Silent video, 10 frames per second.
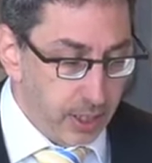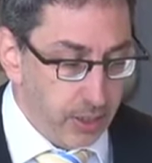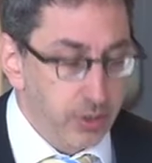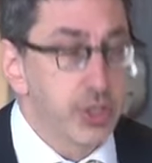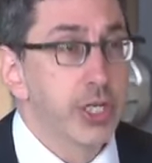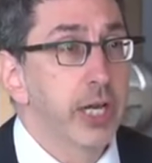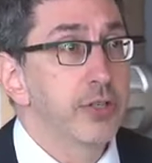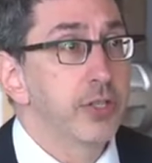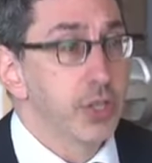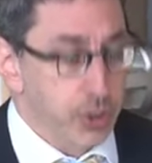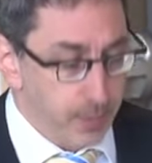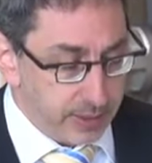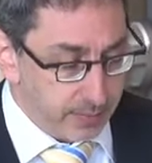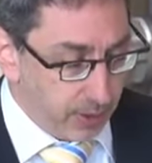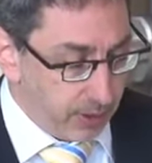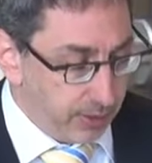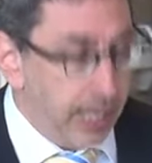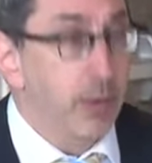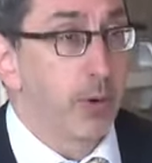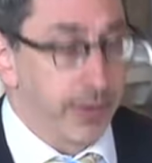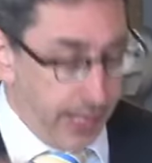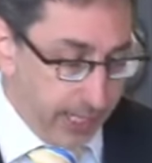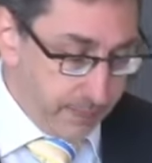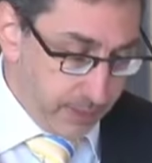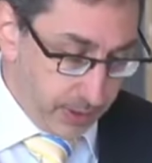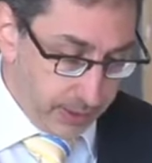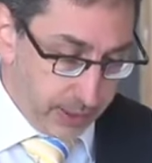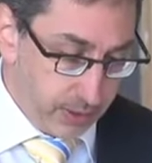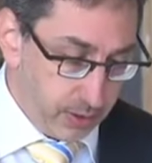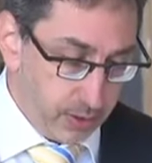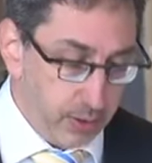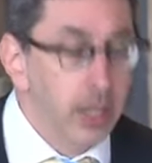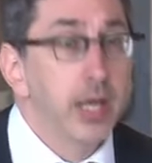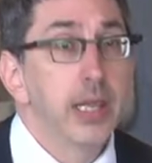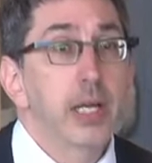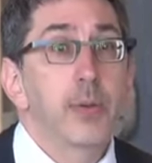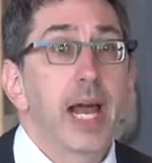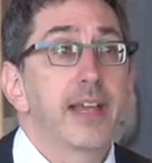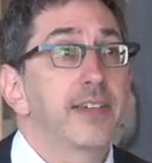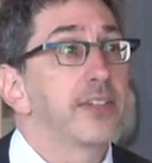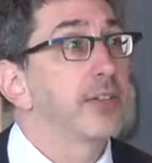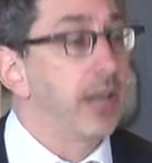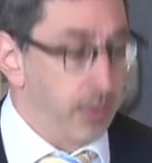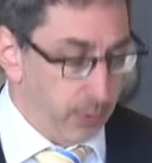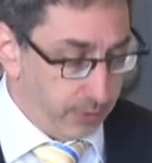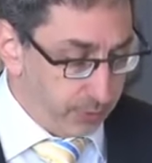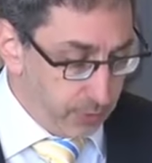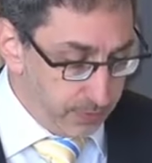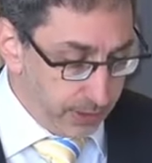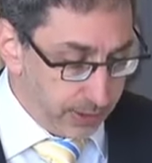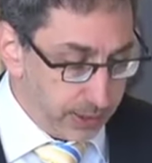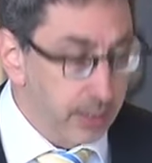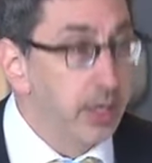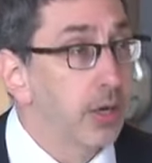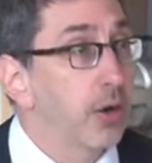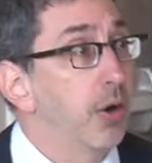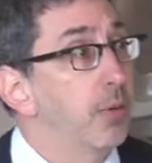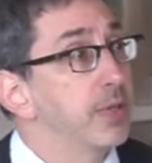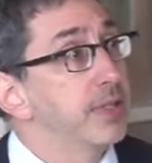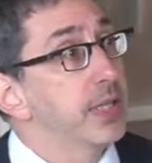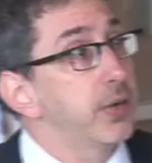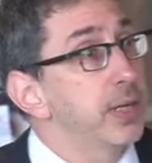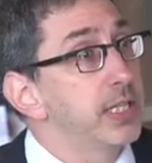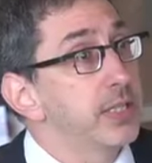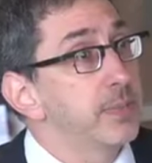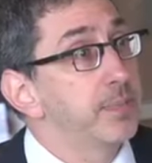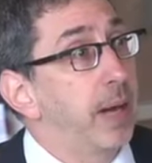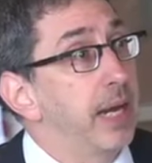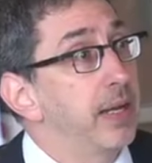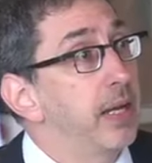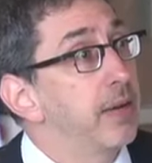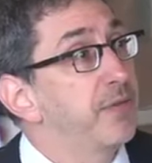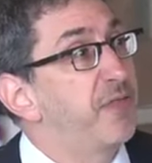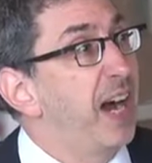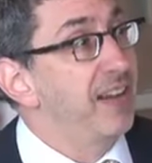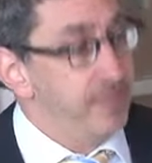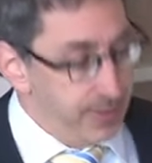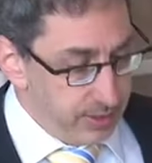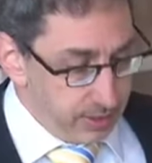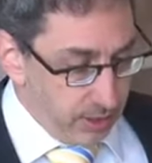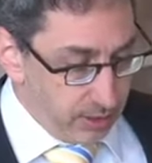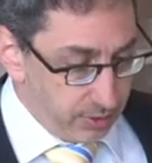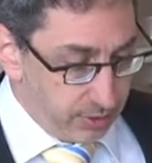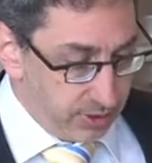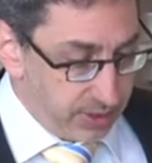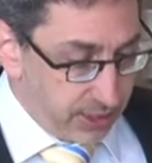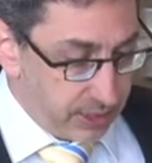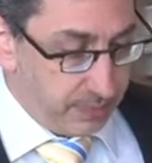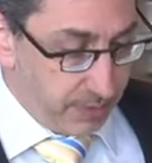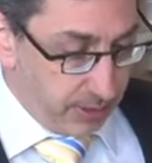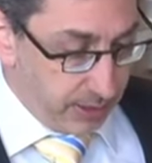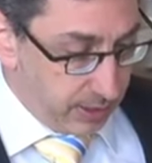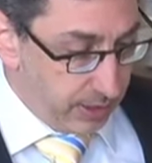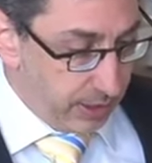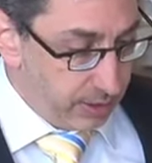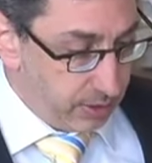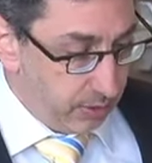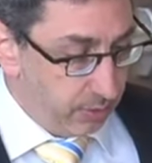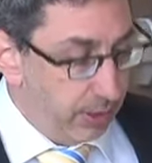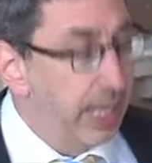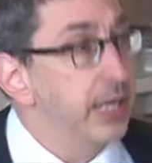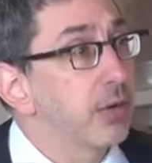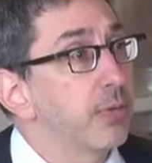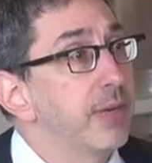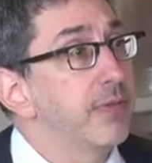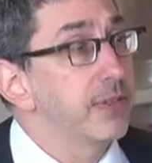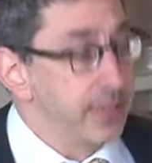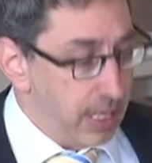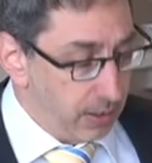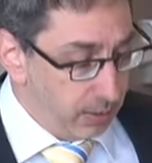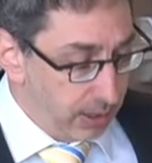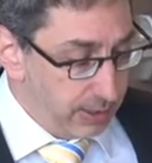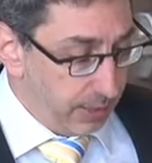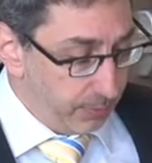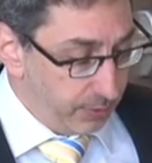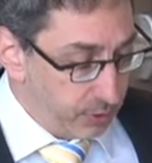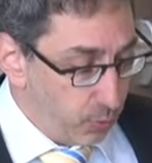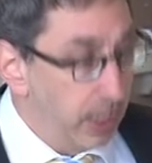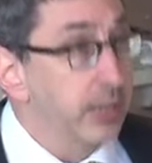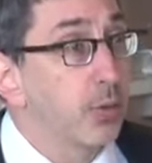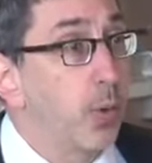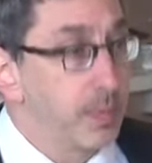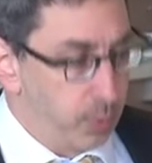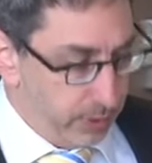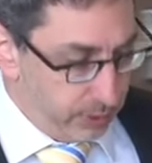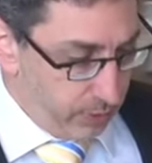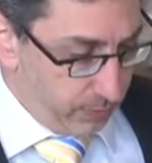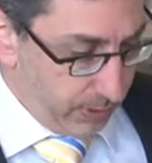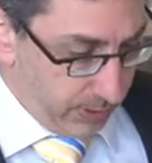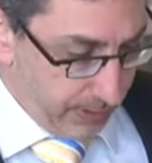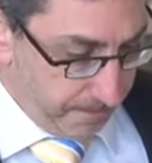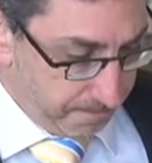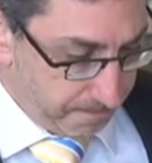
Her shares in Schmuttemart are now worth $8 million. Her liquid assets are now worth $2 million. Her home has increased by $5 million to $6 million in total, and her RIF is now doubled as well to $1.2 million.